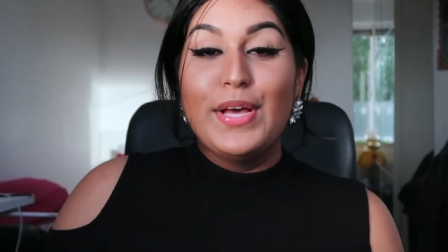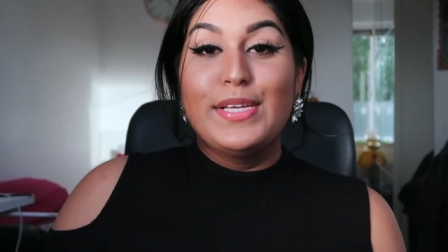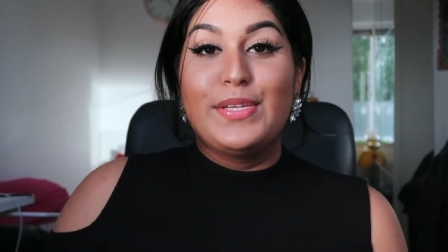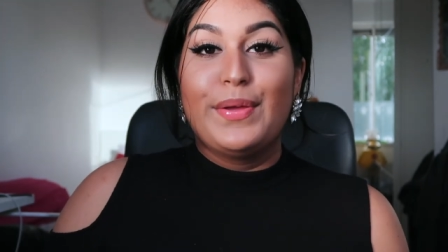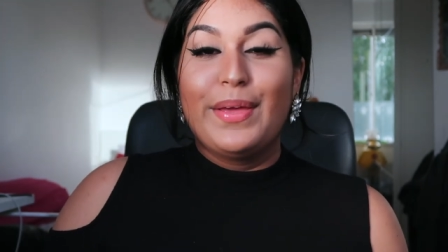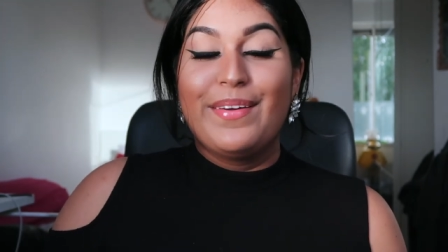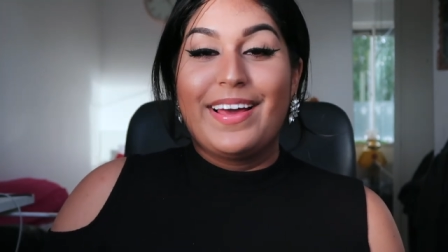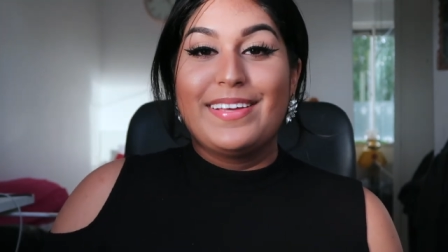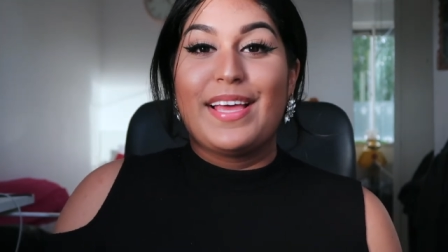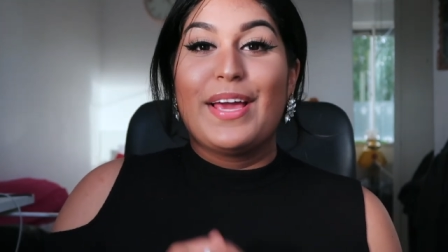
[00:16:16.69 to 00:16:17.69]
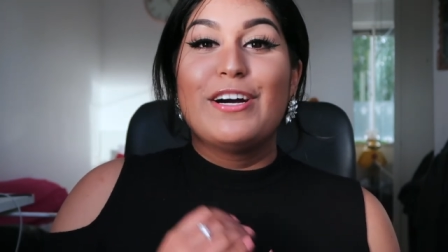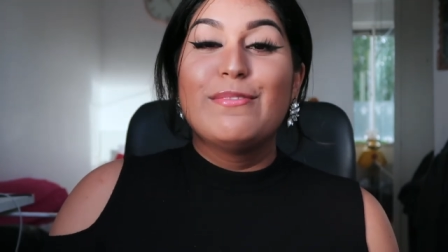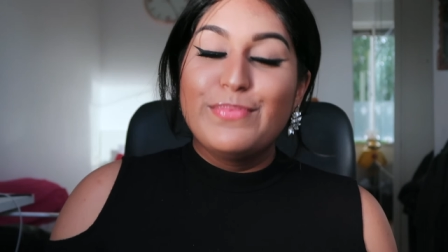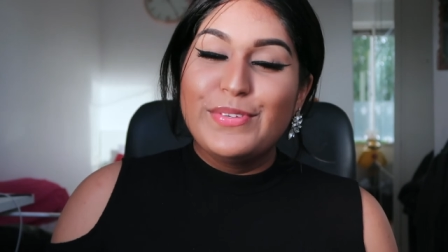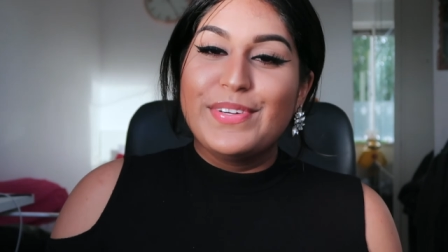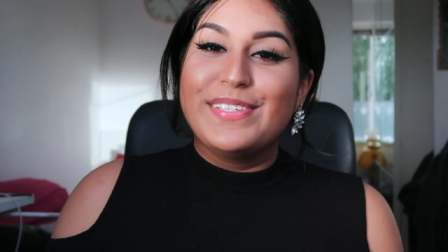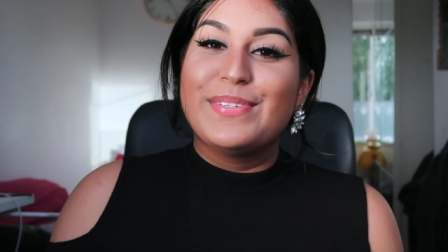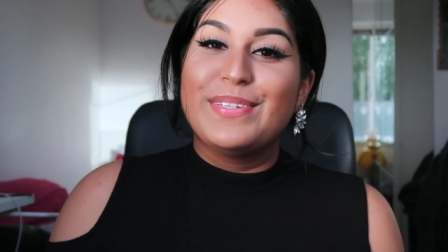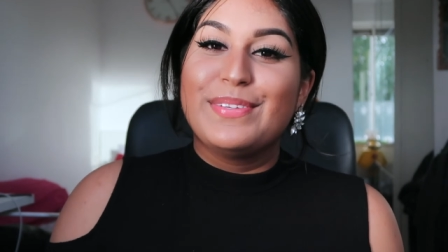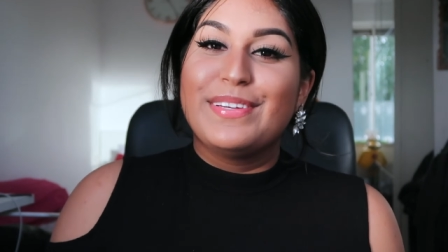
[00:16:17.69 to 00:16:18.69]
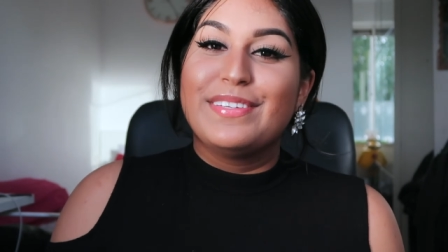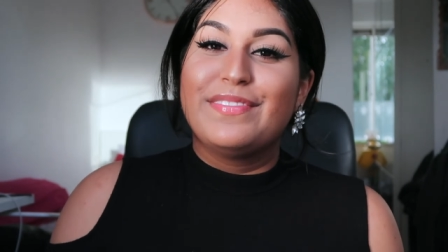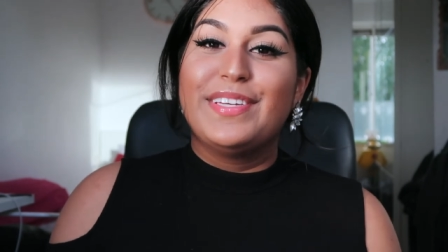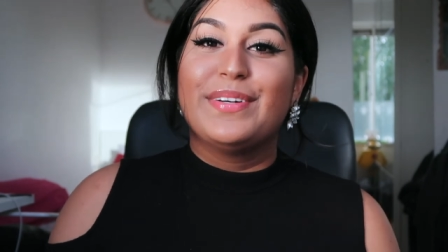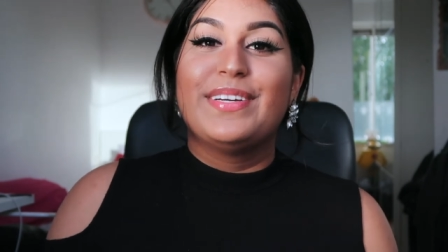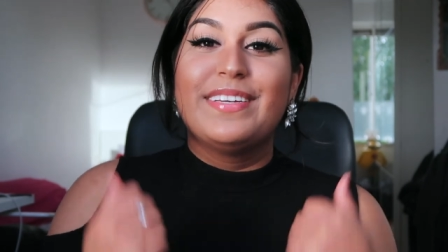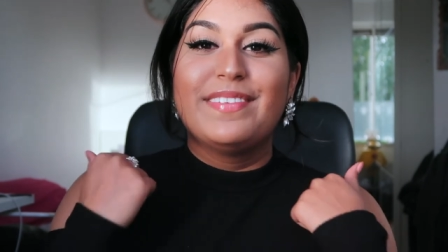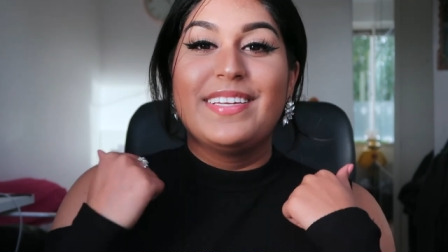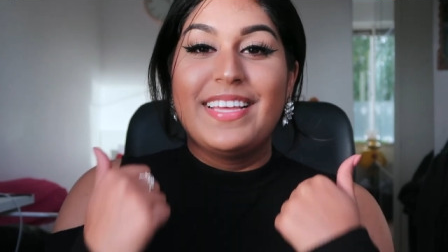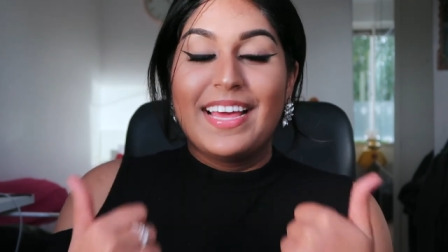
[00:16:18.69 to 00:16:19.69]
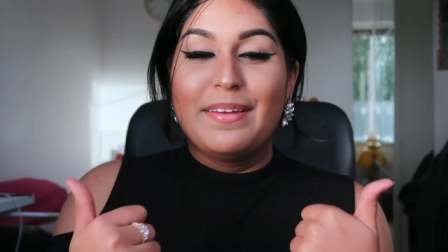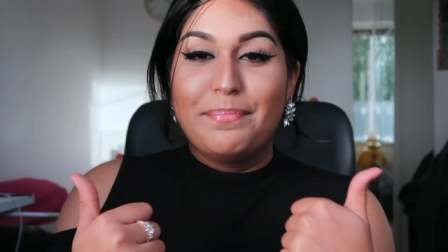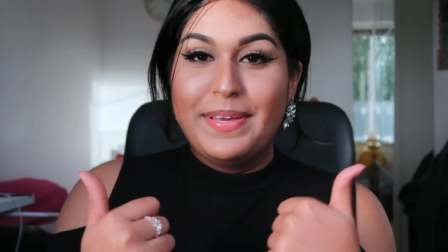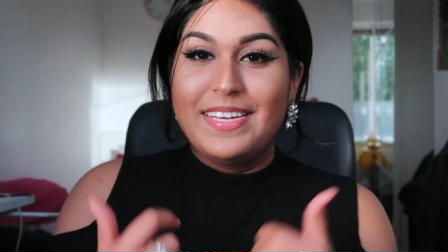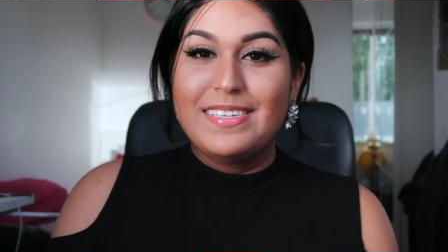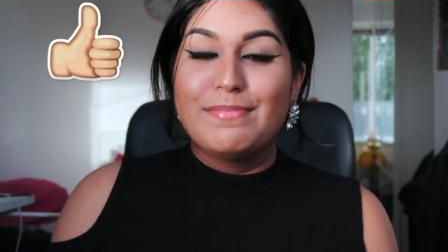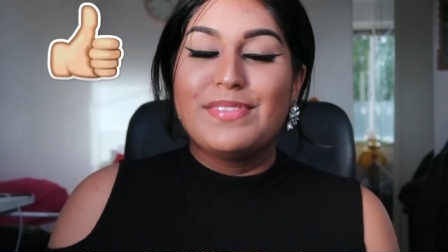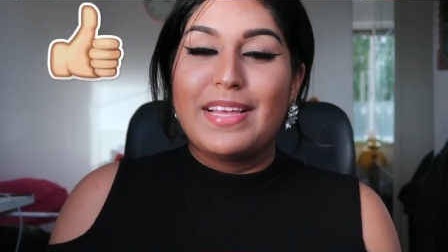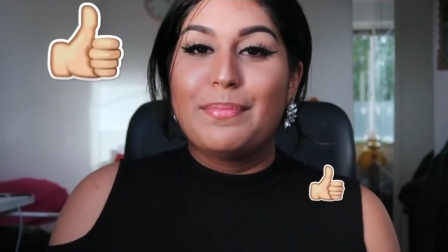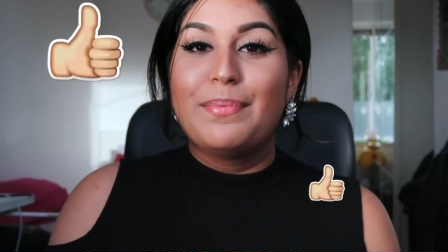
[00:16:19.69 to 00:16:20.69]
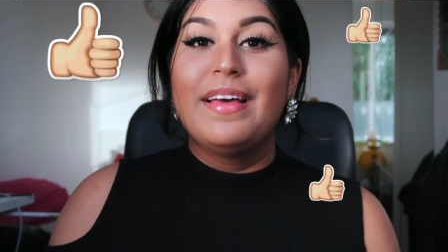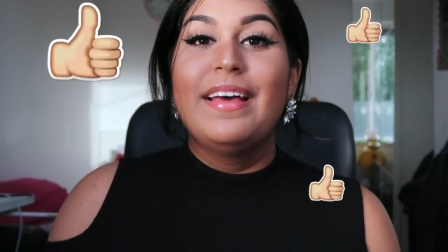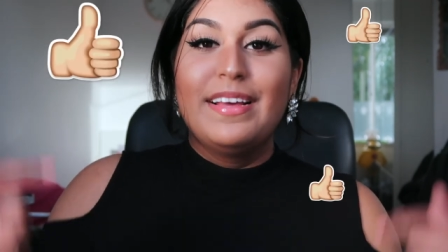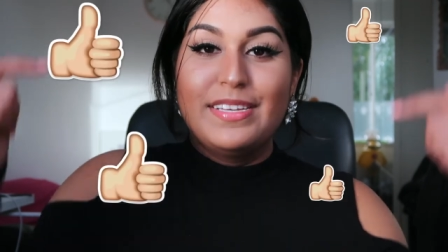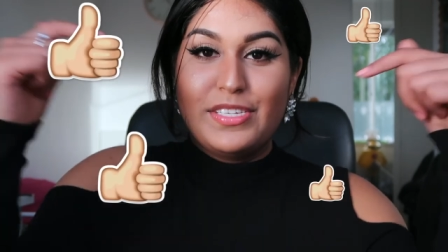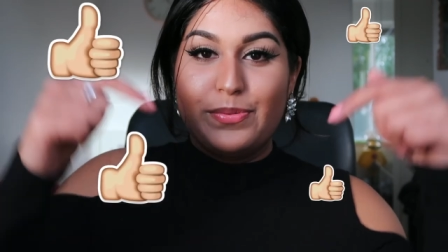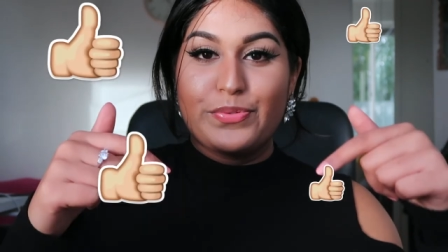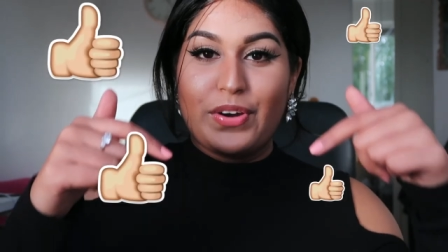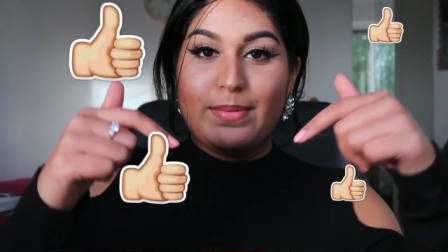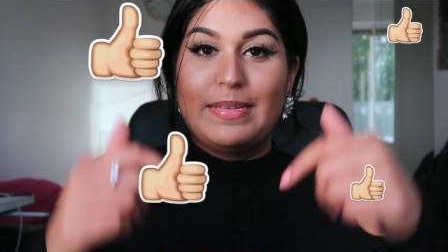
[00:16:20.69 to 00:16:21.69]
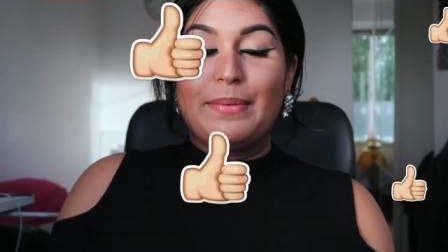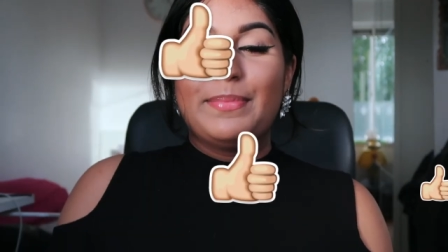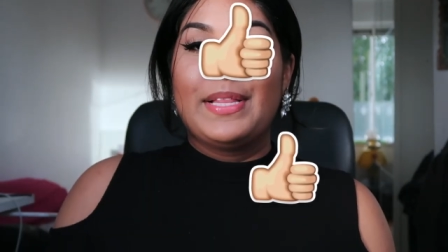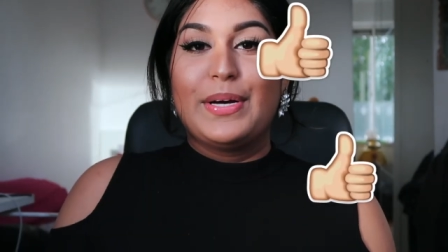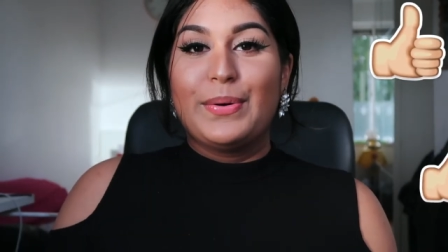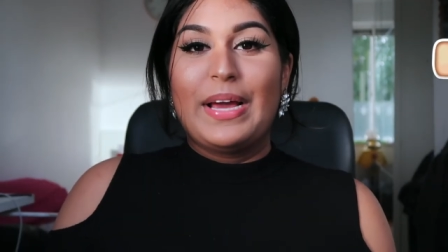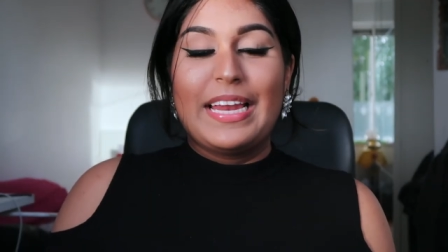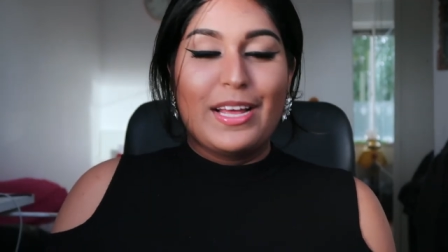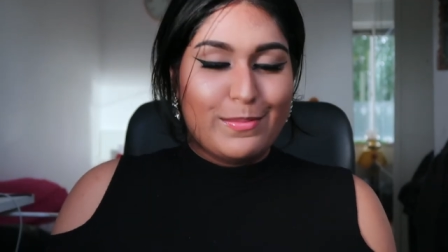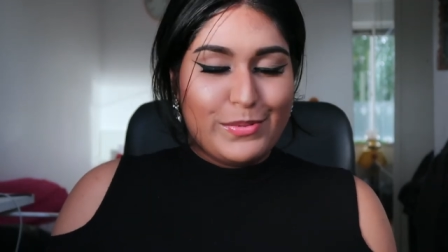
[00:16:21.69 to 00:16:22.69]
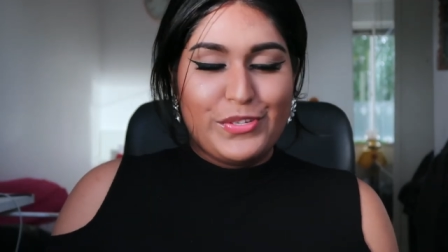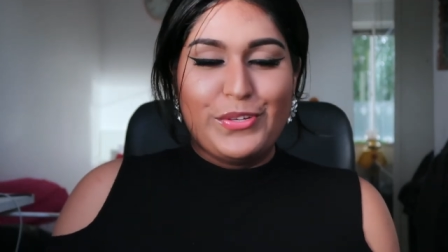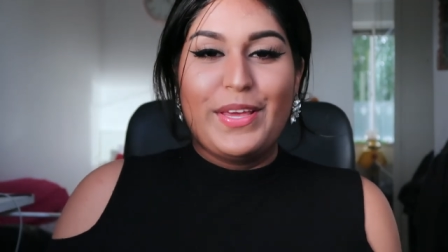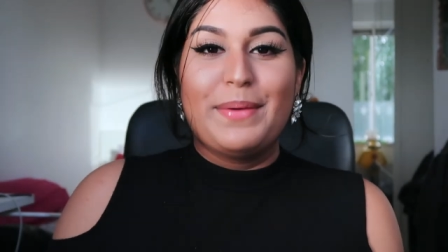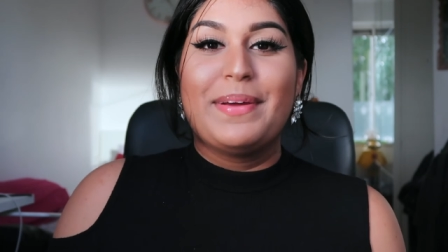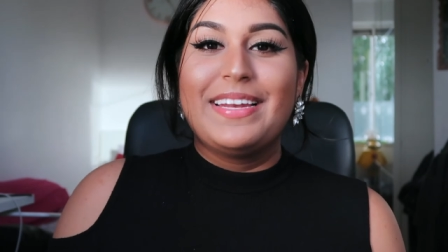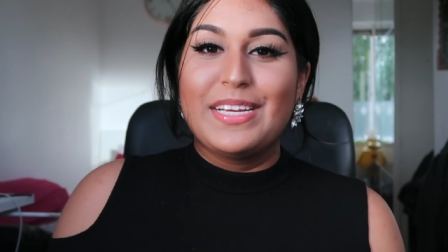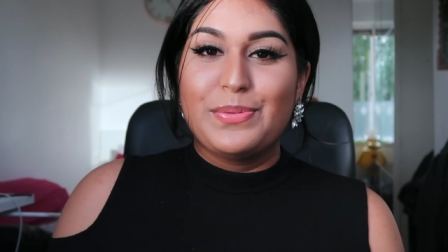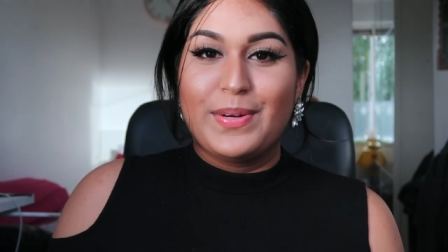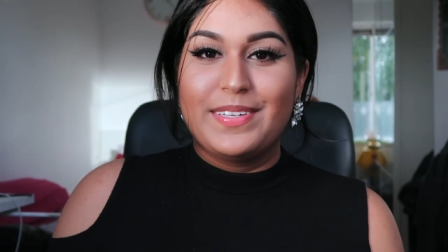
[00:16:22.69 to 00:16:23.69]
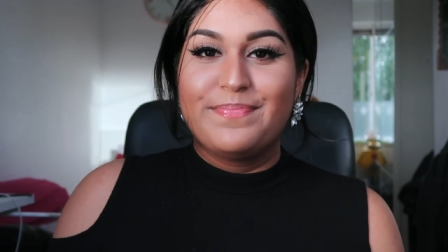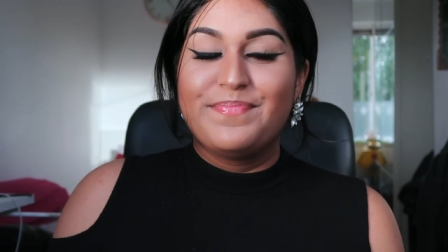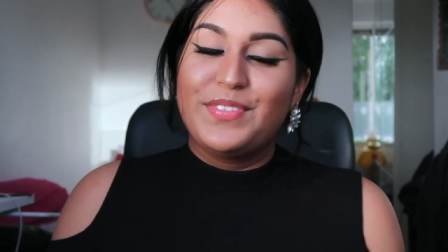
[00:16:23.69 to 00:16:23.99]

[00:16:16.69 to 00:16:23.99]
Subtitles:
So yeah guys, I hope you enjoyed today's video. Give it again a big thumbs up, subscribe down below, and I hope to see you in my next one.